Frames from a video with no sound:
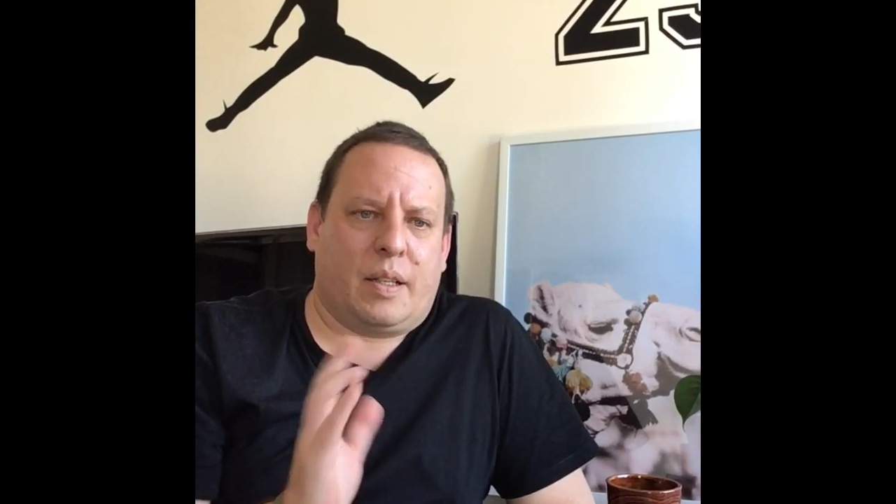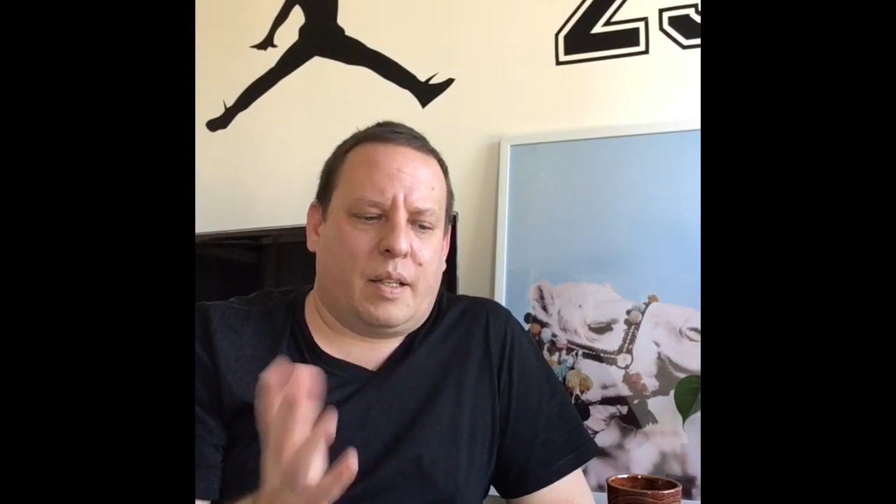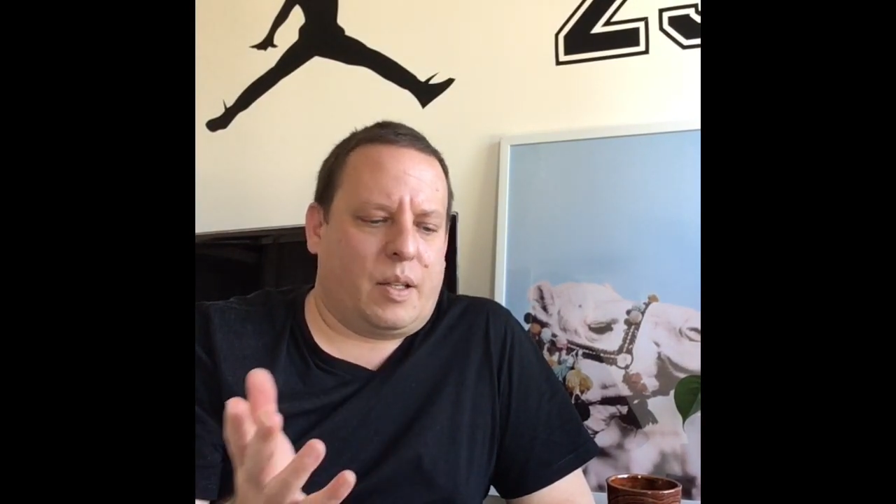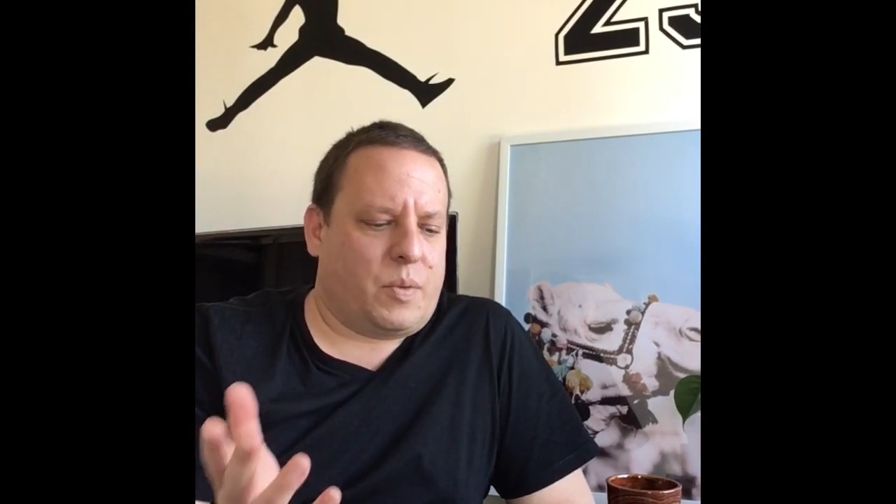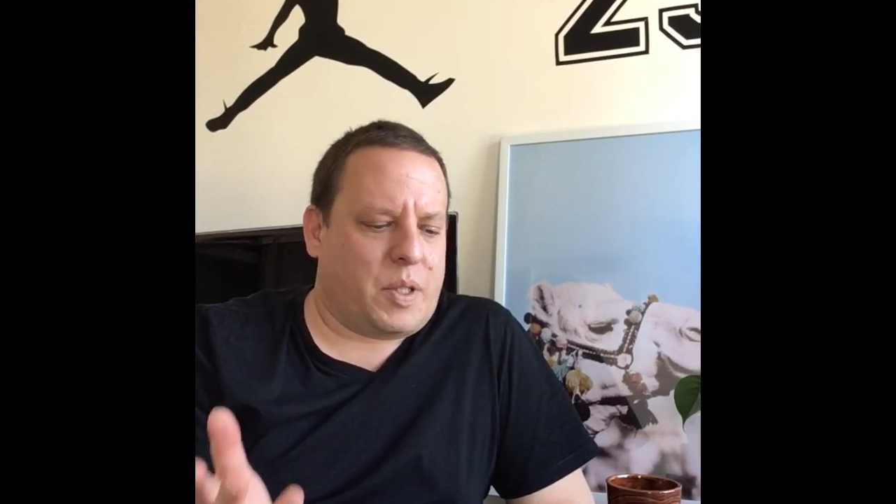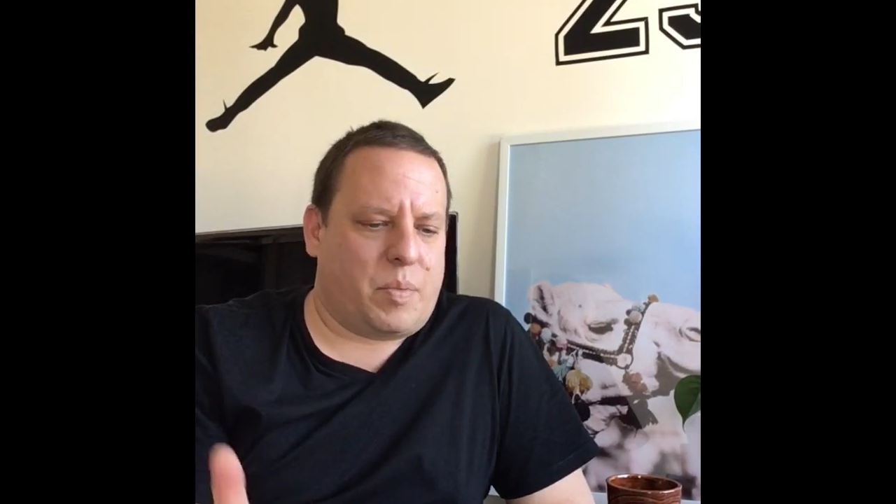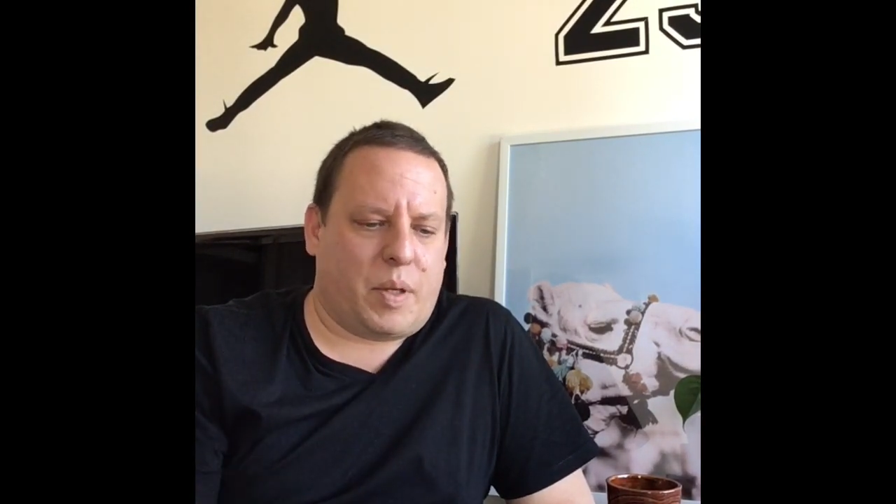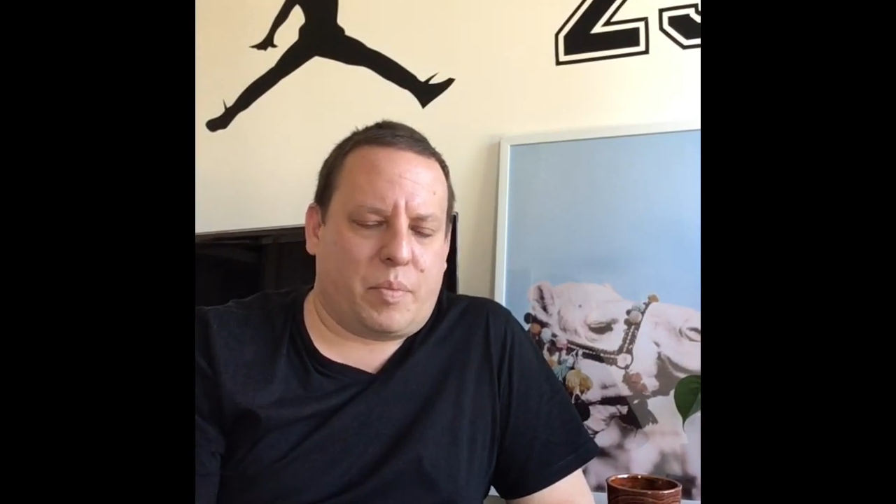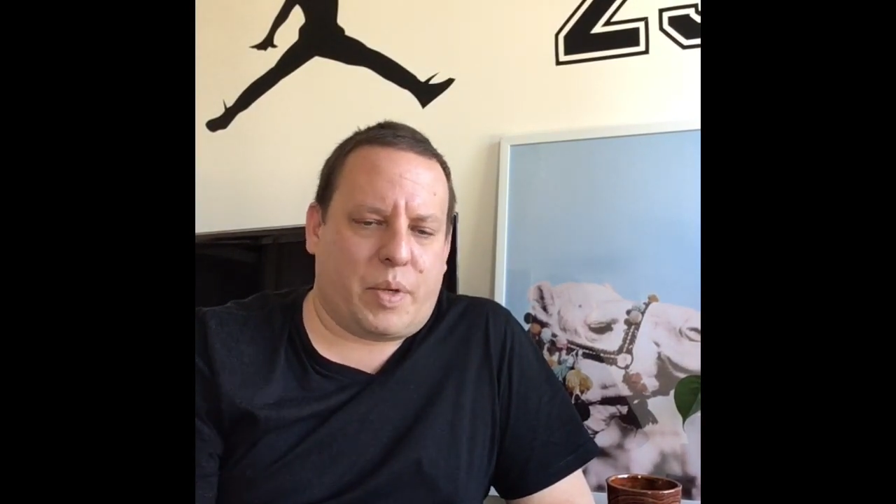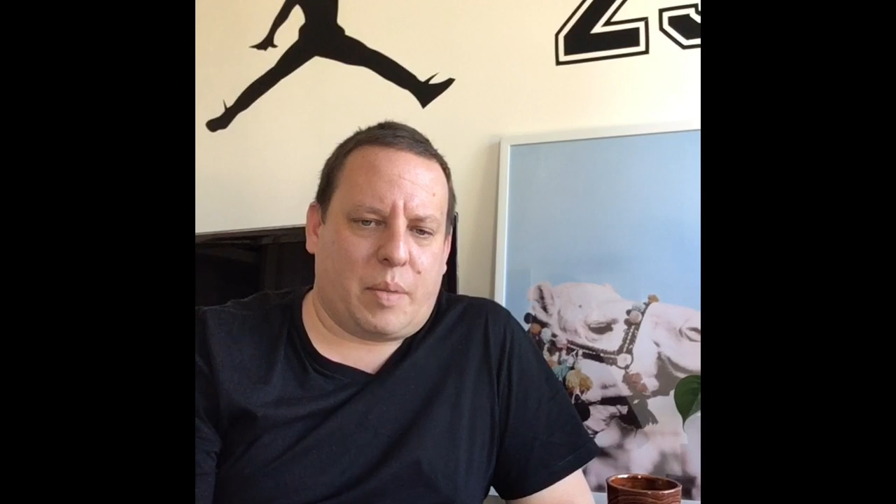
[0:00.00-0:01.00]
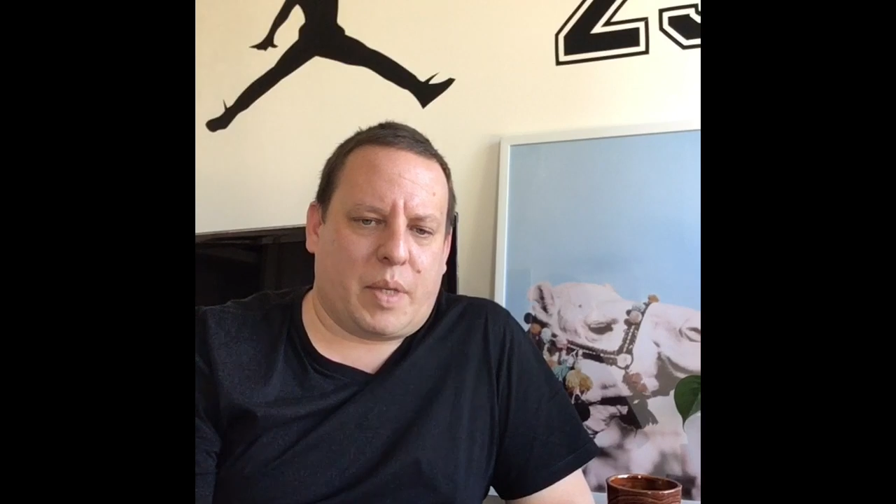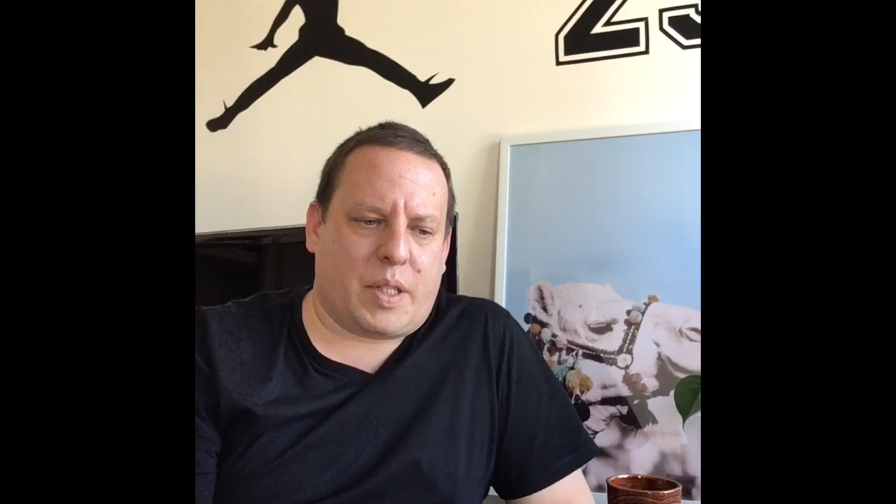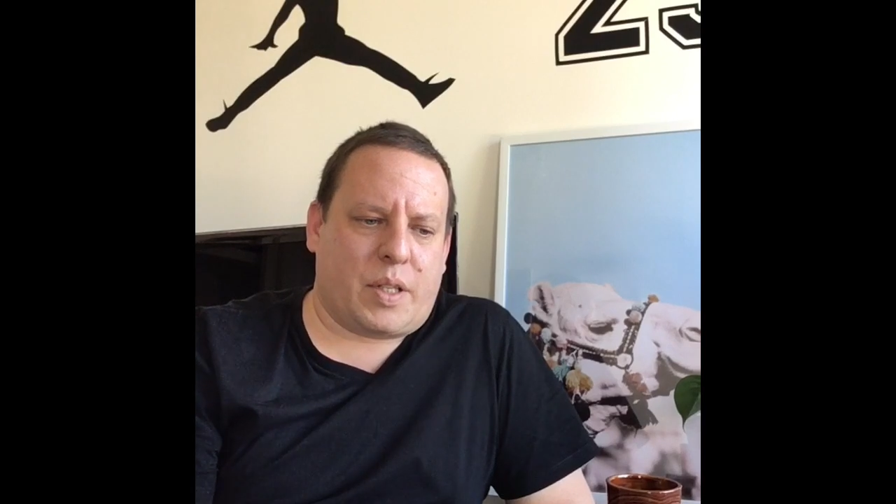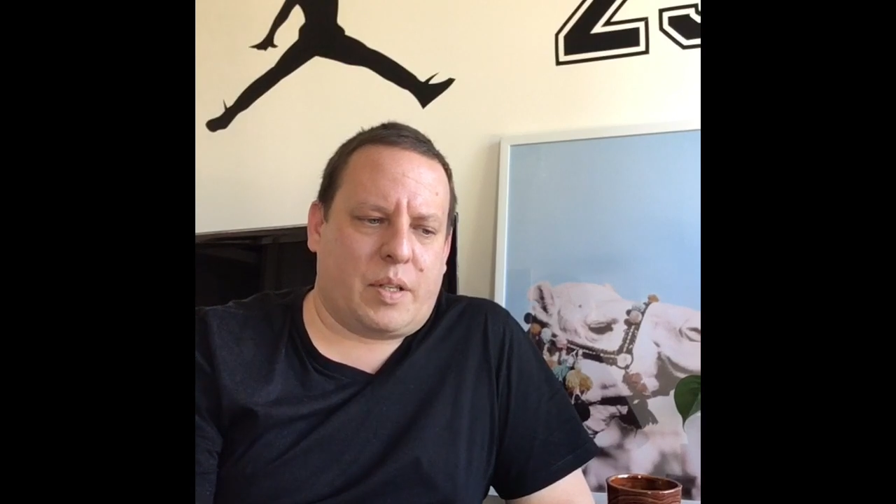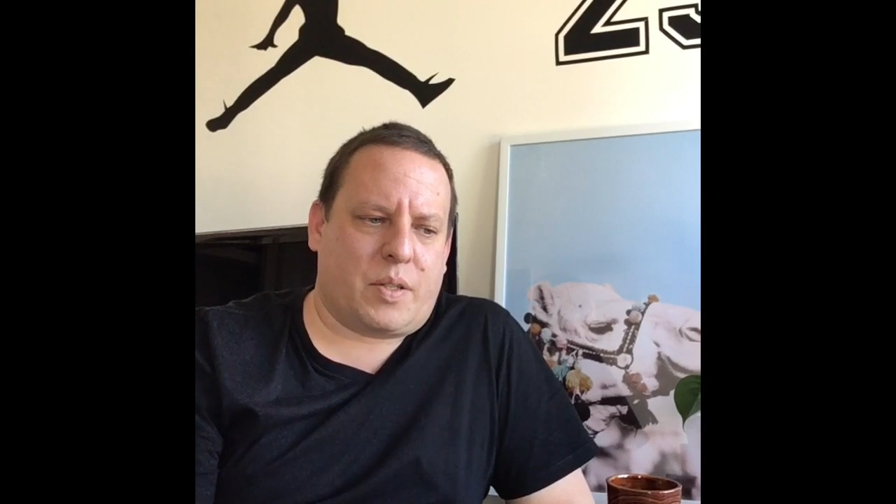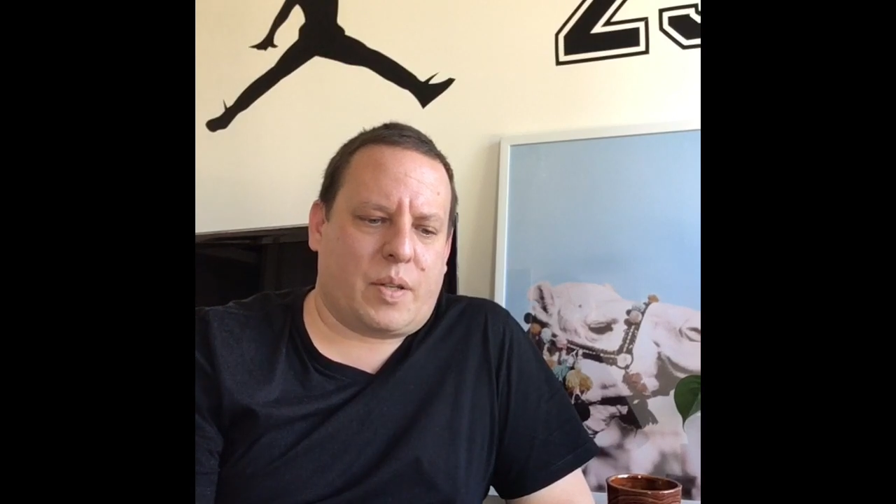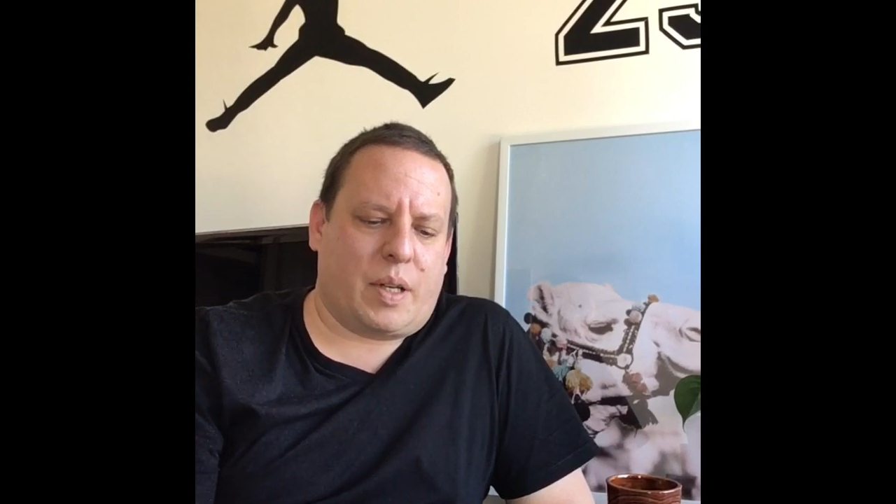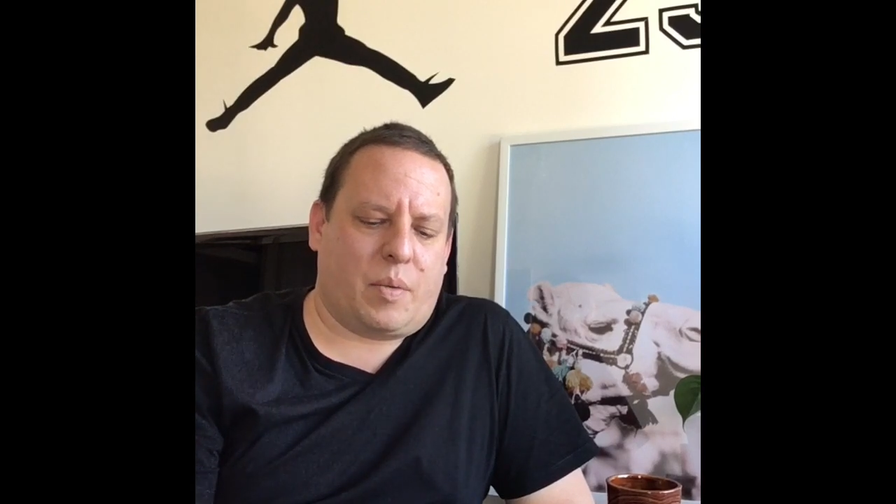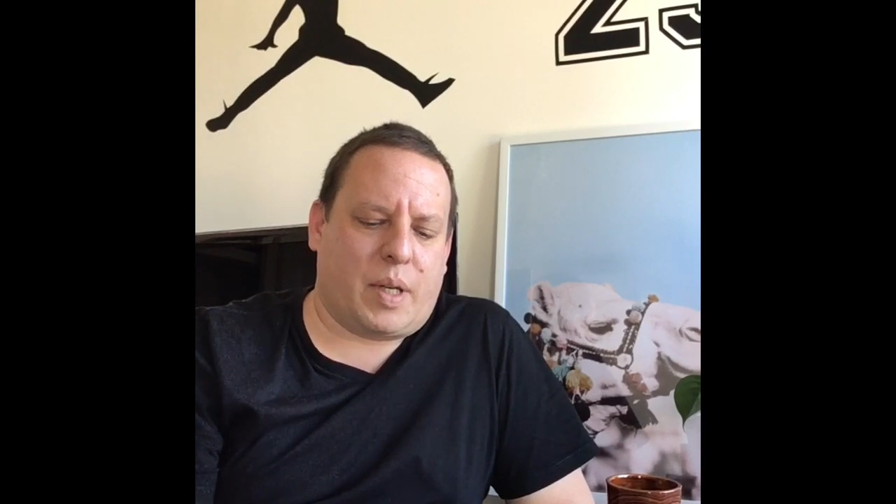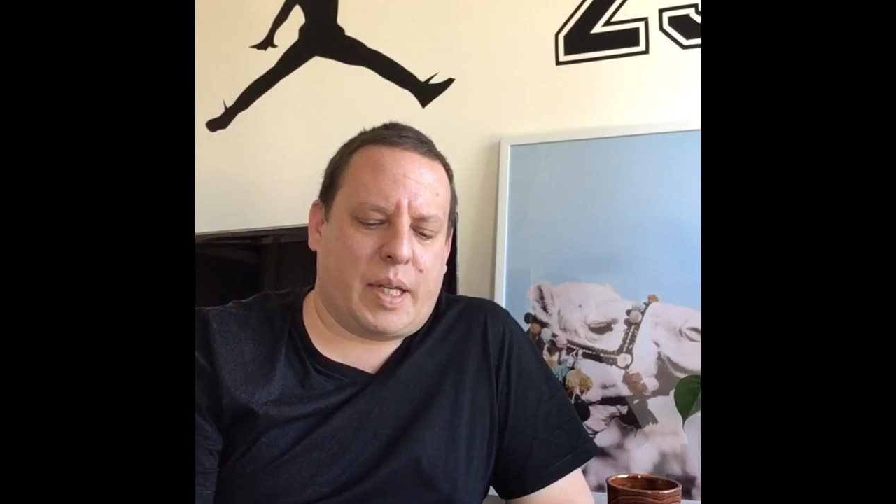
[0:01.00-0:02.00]
I'll respond pretty much straight
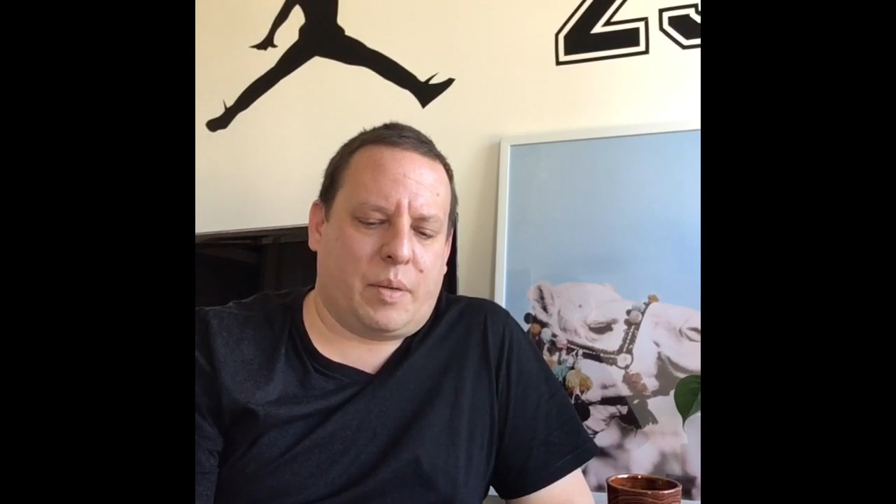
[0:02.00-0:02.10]
away.